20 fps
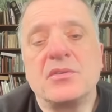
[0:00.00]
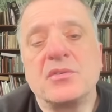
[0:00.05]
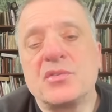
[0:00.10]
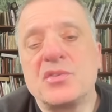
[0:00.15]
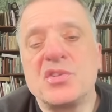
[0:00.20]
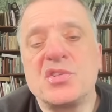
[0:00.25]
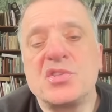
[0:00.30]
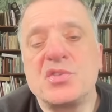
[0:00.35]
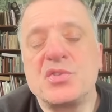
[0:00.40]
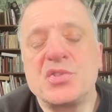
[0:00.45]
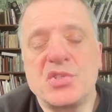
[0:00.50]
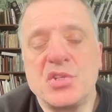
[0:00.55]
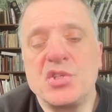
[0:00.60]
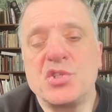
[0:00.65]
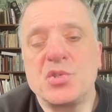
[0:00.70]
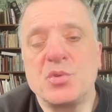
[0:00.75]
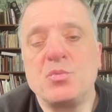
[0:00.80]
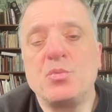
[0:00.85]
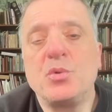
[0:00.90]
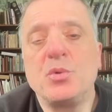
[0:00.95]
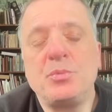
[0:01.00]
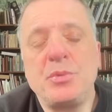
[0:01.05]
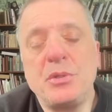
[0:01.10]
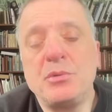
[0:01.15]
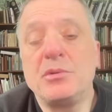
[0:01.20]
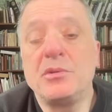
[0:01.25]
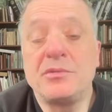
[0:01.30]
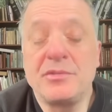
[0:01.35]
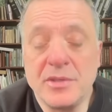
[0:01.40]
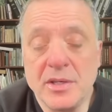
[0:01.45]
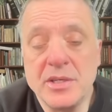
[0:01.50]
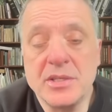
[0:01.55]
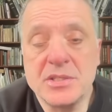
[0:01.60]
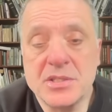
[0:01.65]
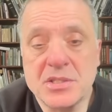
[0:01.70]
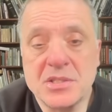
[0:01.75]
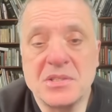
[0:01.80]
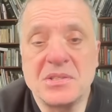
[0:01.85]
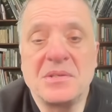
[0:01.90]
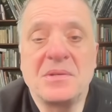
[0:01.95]
the decision will be
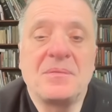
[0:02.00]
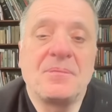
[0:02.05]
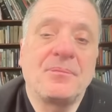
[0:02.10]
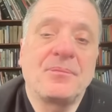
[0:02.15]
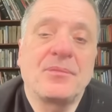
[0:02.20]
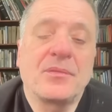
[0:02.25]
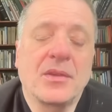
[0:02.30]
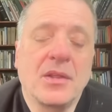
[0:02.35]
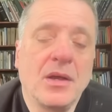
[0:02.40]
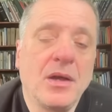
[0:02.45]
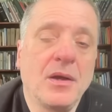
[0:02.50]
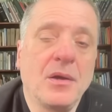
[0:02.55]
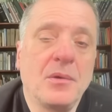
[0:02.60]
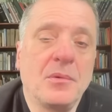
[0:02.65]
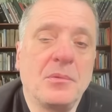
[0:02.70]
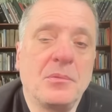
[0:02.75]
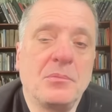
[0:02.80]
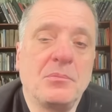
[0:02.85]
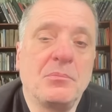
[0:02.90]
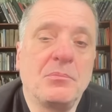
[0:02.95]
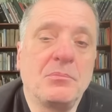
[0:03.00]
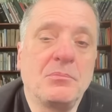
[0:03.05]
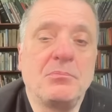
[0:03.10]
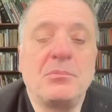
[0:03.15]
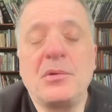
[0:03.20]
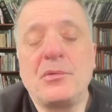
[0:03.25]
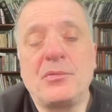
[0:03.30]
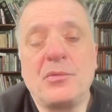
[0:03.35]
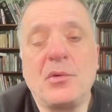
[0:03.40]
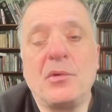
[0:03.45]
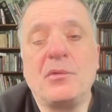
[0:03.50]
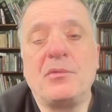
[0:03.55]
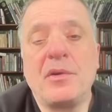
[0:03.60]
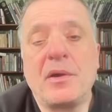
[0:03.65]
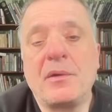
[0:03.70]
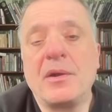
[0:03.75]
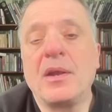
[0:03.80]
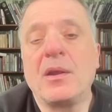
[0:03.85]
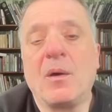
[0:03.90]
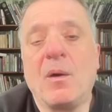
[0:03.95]
reversed before
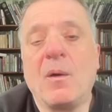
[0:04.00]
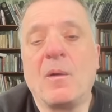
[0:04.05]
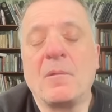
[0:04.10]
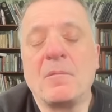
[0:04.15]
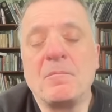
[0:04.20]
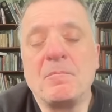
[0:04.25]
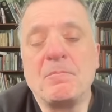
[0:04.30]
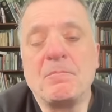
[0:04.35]
very long.